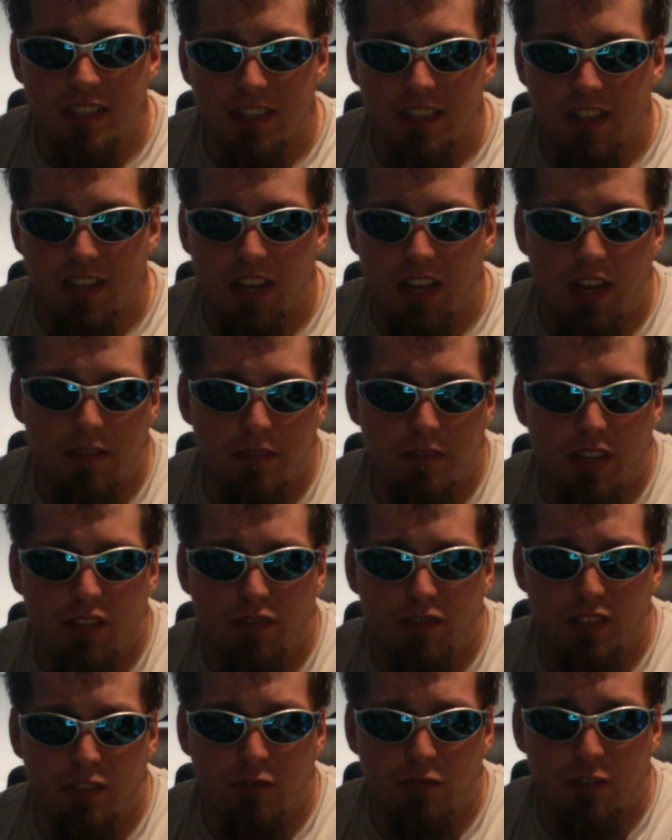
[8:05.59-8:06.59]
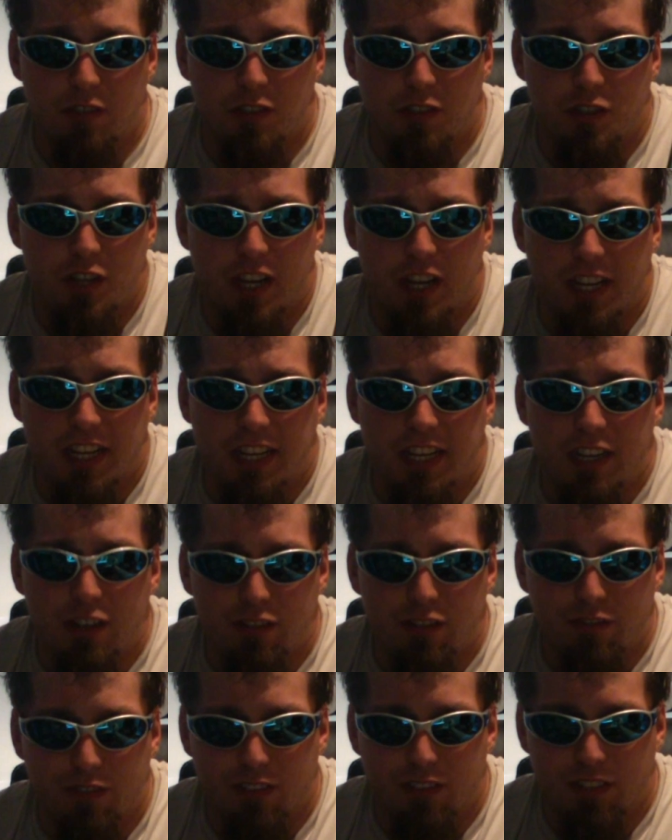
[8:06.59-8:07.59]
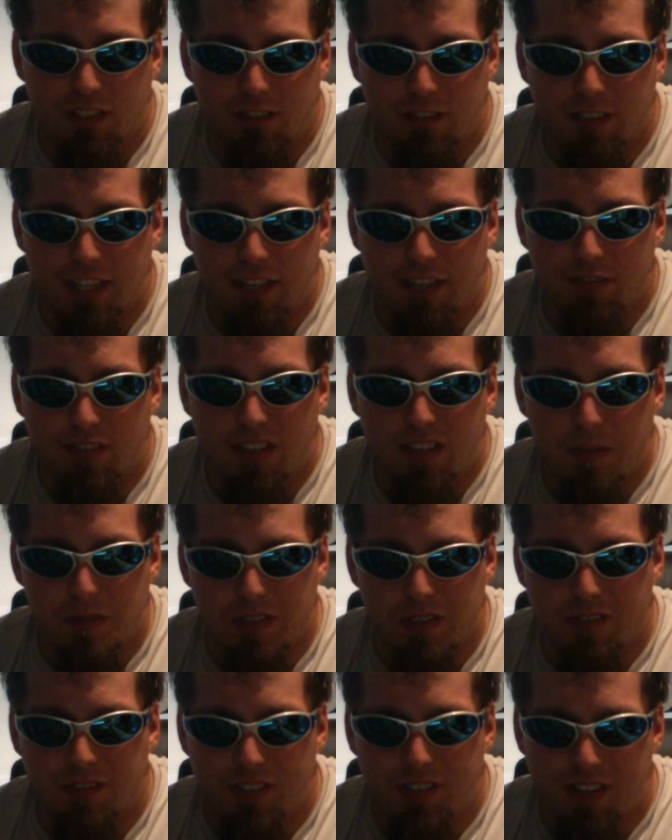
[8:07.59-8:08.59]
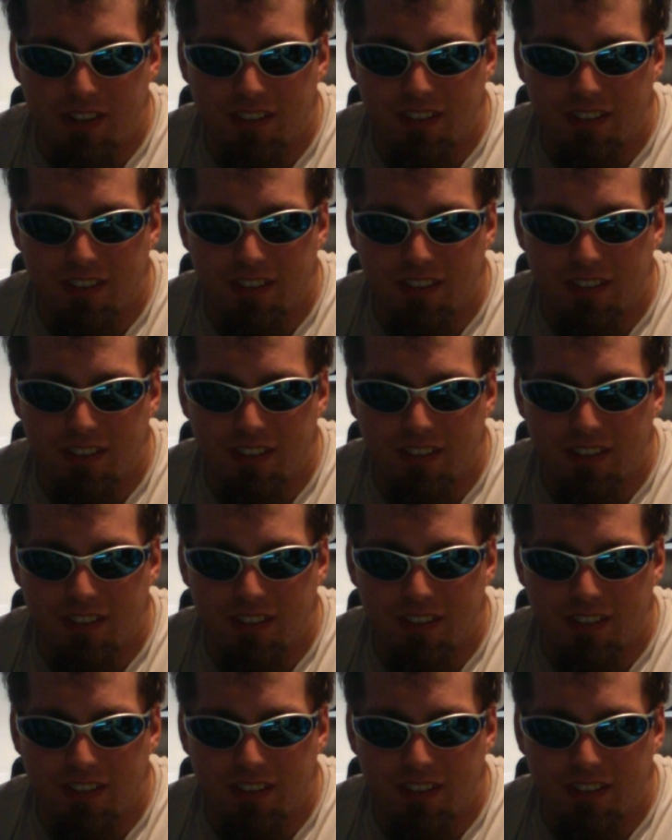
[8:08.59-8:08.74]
Definitely worth checking out for the creative types out there.